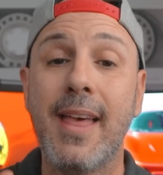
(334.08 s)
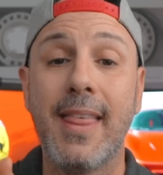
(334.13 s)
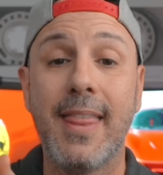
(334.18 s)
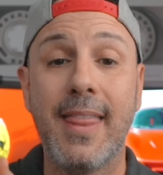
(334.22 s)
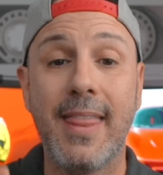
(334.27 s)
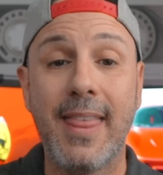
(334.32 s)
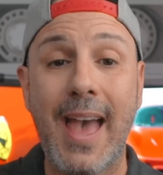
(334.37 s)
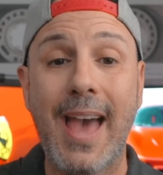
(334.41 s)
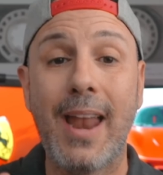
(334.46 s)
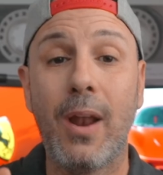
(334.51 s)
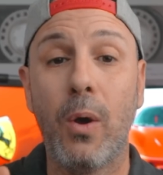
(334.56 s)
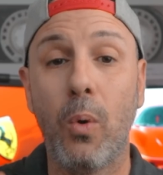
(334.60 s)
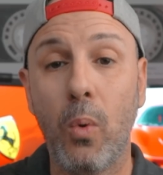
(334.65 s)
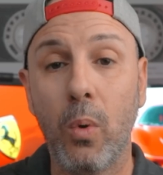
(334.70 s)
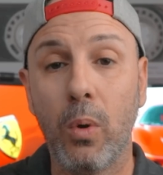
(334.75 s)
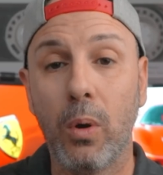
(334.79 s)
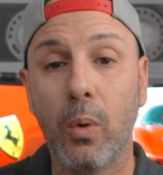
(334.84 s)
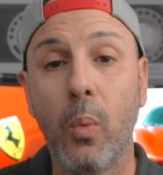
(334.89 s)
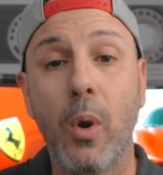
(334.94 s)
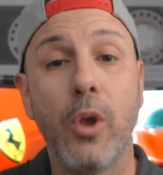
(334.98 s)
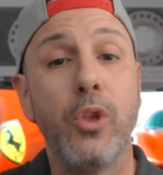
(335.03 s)
That
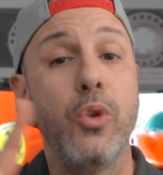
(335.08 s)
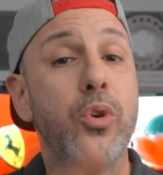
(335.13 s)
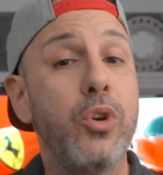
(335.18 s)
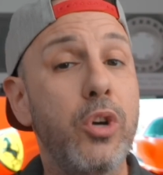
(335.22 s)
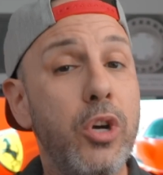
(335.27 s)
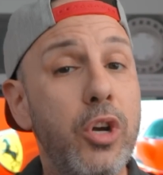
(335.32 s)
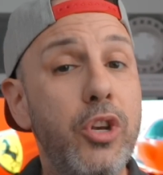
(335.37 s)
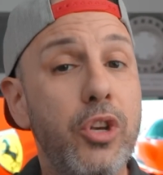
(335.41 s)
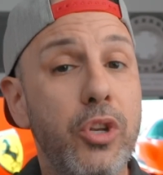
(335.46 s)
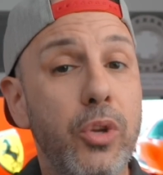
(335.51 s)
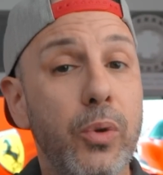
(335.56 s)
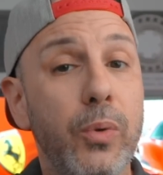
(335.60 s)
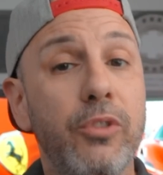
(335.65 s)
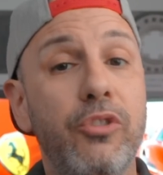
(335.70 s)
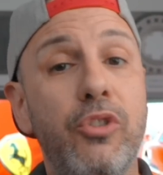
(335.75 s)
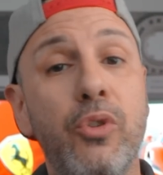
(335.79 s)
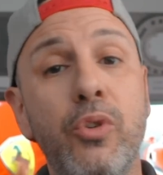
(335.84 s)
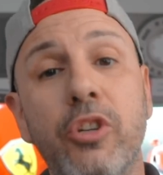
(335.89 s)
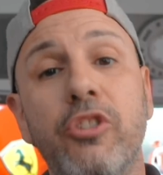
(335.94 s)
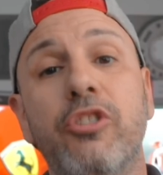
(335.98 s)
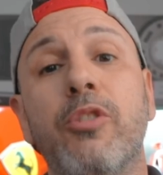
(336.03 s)
or what you could do is
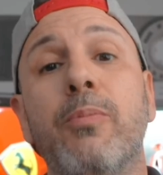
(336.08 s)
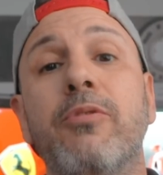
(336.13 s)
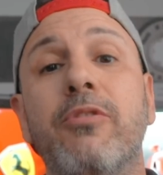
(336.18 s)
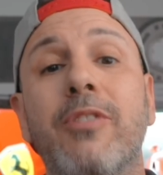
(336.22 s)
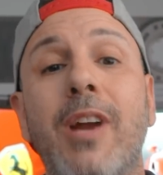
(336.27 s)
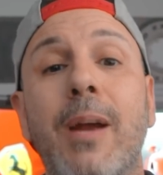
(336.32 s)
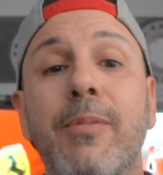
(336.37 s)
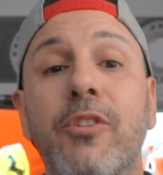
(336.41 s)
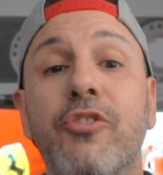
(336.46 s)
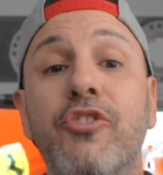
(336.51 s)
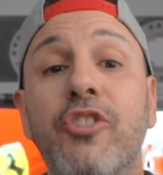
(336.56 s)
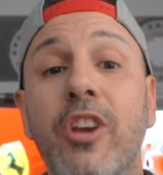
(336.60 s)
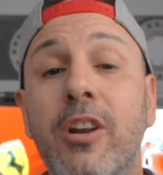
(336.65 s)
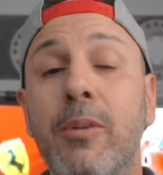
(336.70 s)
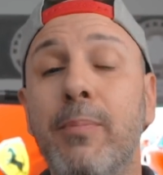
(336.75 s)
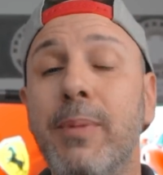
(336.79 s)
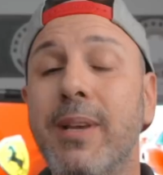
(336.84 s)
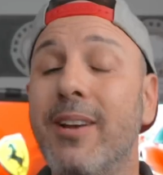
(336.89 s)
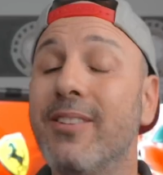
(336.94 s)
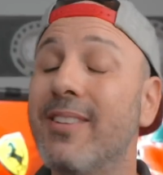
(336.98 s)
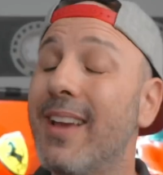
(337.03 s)
you could subscribe to the channel
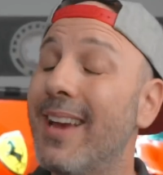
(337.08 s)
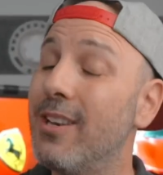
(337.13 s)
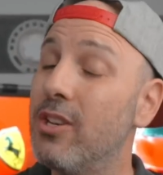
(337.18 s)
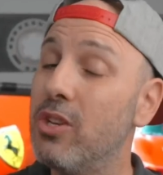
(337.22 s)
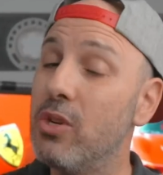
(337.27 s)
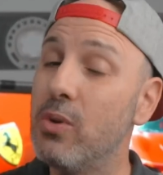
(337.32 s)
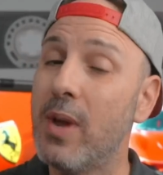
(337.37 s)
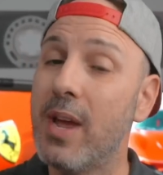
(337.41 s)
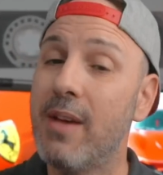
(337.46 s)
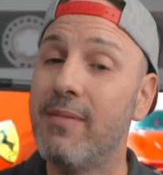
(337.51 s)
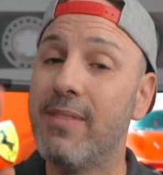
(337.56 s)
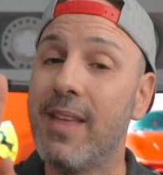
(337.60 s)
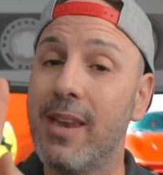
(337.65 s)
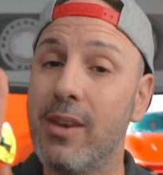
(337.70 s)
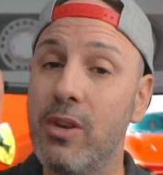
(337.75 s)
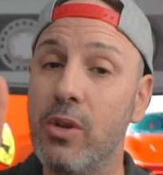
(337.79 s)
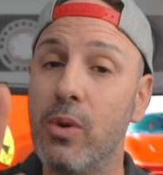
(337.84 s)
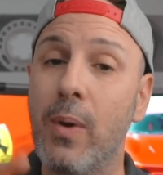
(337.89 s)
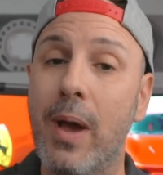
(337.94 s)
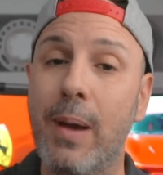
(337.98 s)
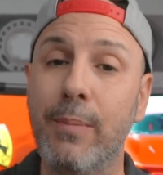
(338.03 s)
because I do have that
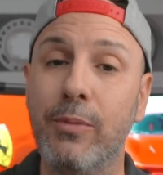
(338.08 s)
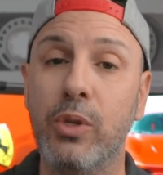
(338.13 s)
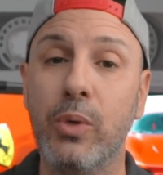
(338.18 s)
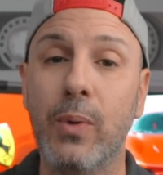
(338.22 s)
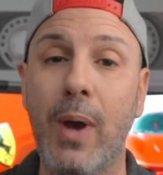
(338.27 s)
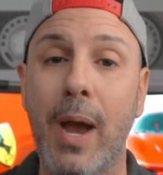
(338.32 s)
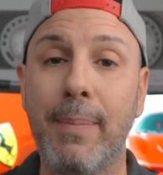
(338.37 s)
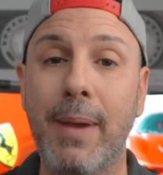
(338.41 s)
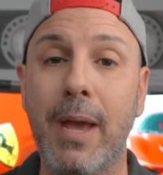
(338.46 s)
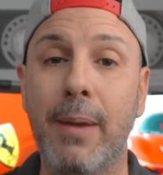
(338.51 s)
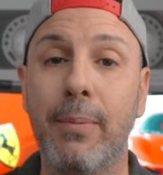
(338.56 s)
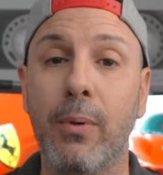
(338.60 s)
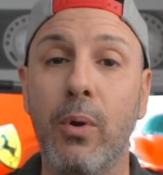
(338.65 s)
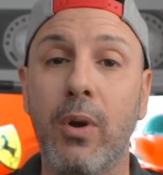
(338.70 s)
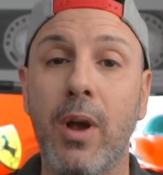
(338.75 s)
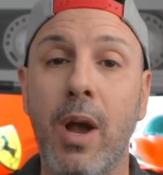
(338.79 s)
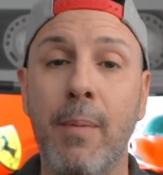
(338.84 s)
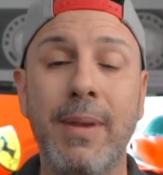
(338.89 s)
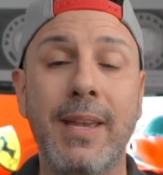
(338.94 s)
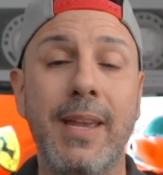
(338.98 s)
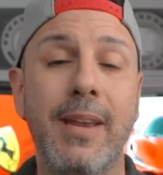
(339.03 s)
new M2 iPad Pro
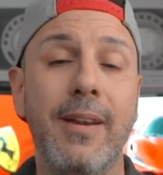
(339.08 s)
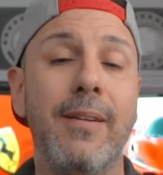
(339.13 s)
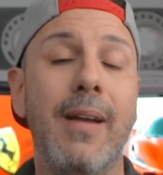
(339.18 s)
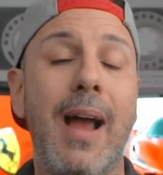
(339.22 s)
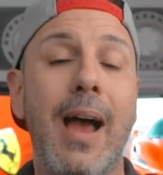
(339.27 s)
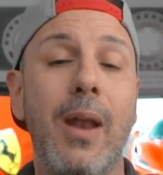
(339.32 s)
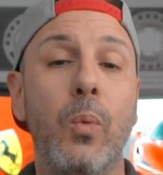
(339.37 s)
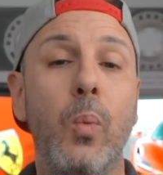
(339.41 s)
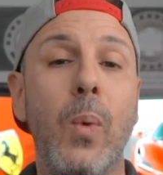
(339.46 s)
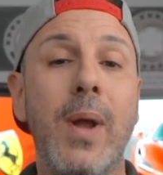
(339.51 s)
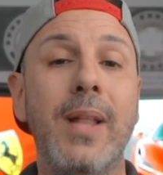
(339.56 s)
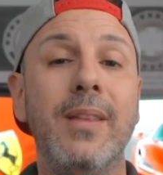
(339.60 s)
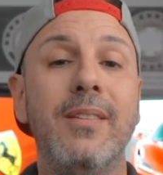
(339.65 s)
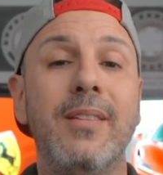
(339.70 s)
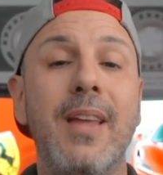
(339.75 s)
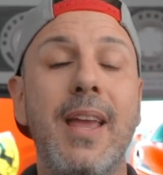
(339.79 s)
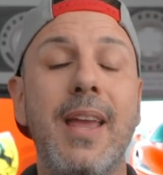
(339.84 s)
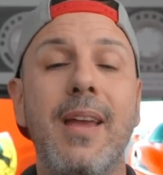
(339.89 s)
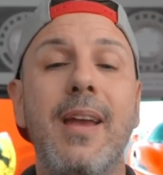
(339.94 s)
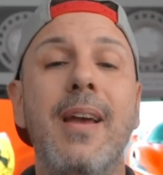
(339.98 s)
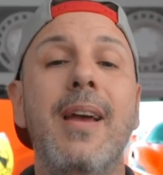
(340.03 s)
coming here on
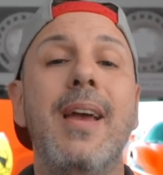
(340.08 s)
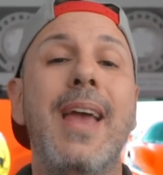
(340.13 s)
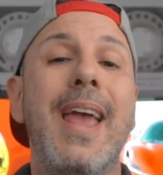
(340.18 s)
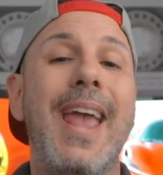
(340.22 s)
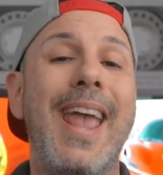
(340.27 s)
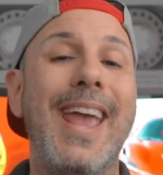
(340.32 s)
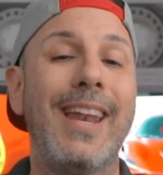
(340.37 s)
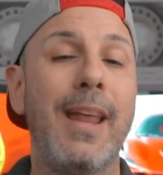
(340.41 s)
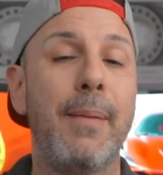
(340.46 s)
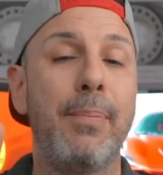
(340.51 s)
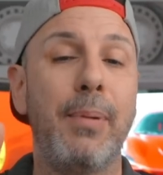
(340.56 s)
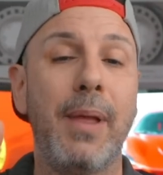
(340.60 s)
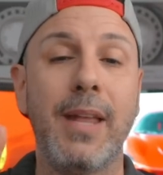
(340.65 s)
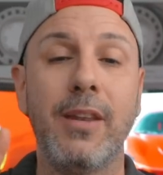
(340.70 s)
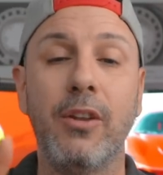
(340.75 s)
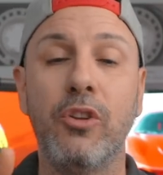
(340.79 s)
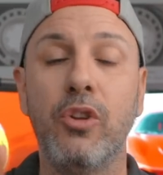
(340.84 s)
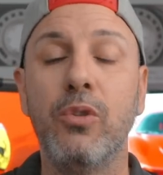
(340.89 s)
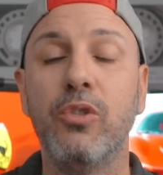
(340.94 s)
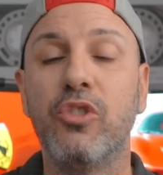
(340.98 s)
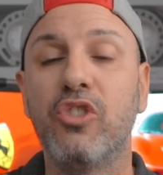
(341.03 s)
Wednesday and I plan to
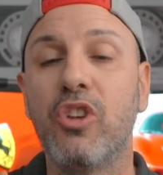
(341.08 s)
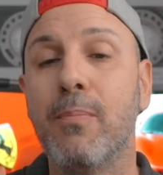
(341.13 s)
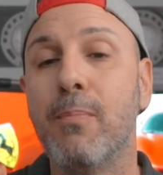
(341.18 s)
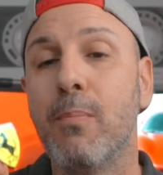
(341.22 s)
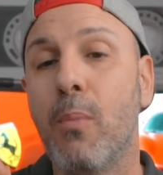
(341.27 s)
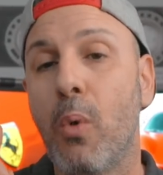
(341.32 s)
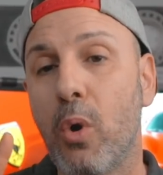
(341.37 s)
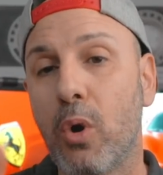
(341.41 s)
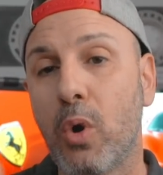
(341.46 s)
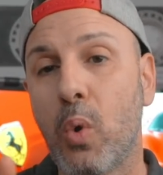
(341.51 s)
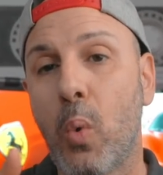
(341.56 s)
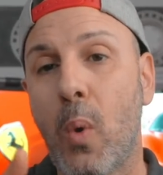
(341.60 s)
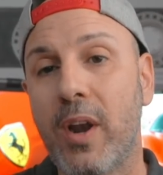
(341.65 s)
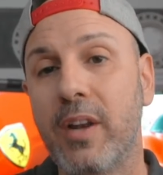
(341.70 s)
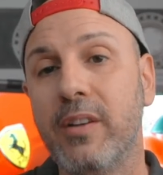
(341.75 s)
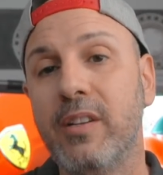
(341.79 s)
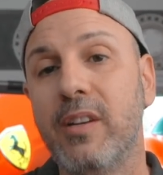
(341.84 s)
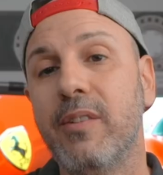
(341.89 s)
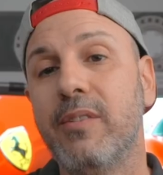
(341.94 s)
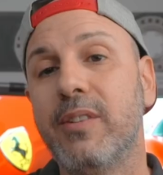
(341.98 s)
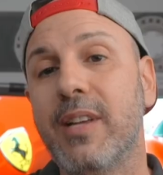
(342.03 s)
do some more
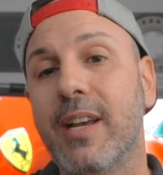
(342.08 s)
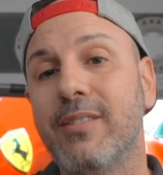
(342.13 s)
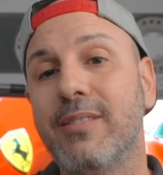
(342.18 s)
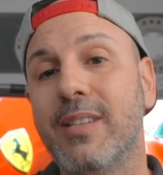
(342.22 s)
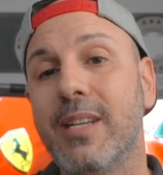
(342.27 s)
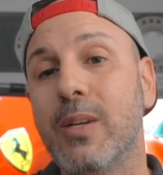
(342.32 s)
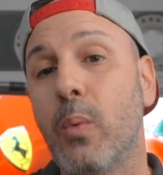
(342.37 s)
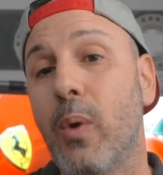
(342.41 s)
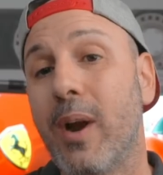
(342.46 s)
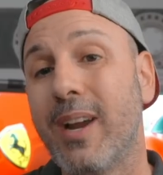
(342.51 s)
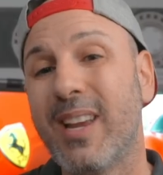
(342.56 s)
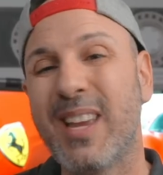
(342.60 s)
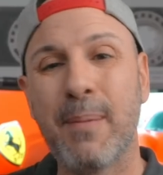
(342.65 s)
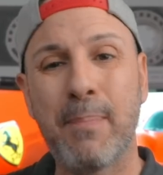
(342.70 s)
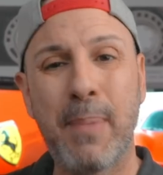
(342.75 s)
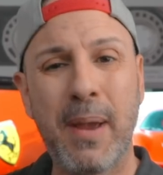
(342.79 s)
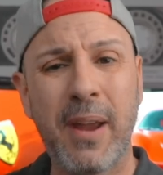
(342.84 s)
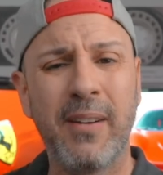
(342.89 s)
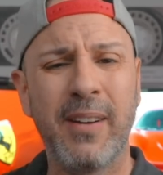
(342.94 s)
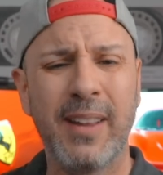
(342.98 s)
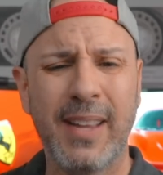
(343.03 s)
quantitative testing where I can
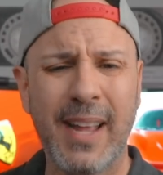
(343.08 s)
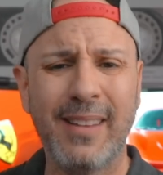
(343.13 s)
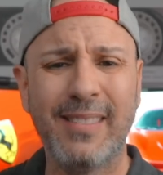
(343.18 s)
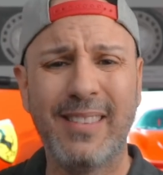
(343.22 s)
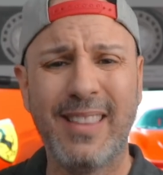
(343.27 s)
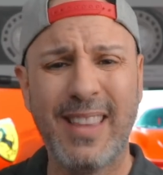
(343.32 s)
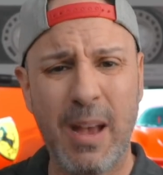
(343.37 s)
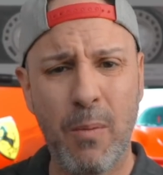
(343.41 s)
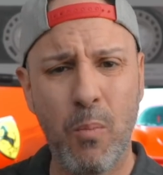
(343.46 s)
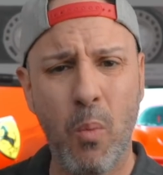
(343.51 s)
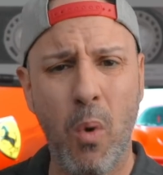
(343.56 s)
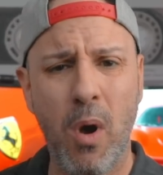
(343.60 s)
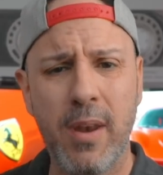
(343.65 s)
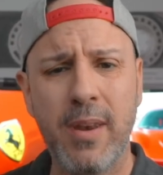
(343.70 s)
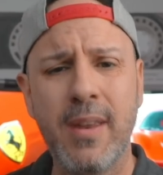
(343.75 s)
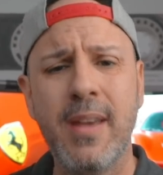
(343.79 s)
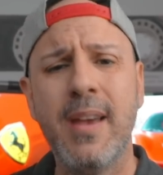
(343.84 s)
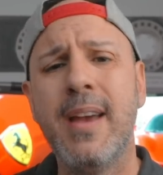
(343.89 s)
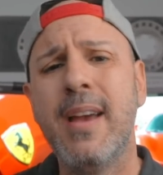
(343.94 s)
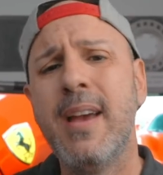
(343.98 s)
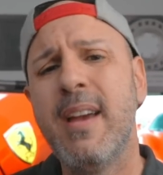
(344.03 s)
compare it against the M1
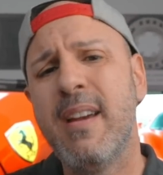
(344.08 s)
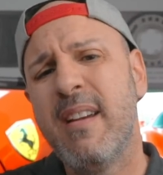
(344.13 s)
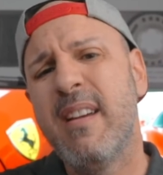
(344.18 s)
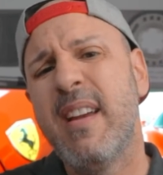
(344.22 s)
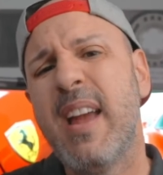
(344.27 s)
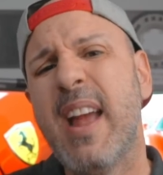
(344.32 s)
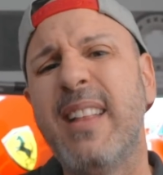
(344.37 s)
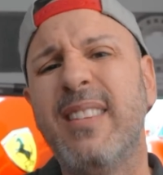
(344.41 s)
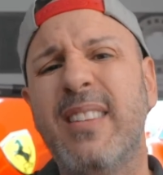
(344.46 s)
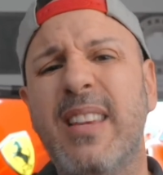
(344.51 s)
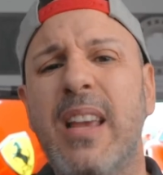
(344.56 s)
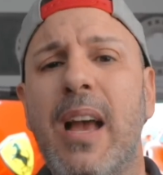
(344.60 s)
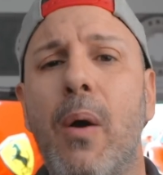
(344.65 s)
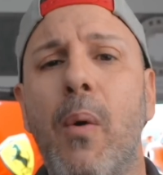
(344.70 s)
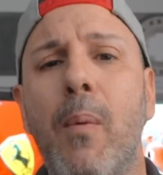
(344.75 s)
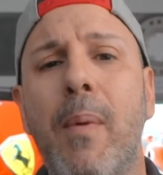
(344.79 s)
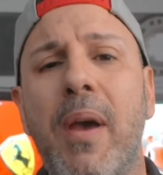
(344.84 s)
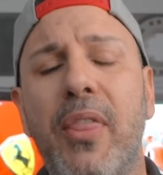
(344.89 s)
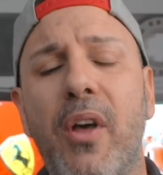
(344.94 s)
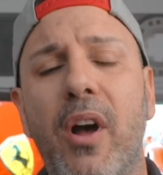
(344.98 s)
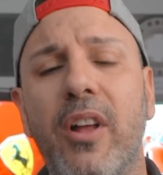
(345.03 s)
and see what
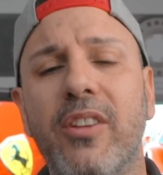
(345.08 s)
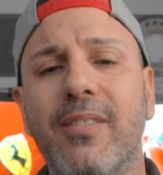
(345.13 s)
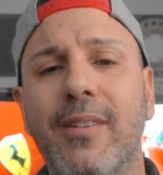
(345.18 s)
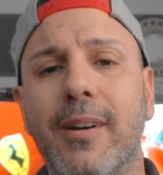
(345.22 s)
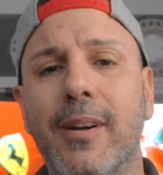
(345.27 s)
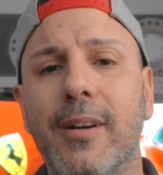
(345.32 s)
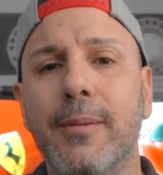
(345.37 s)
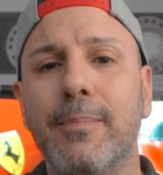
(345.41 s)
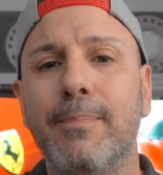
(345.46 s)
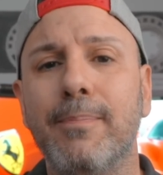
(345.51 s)
my thoughts are.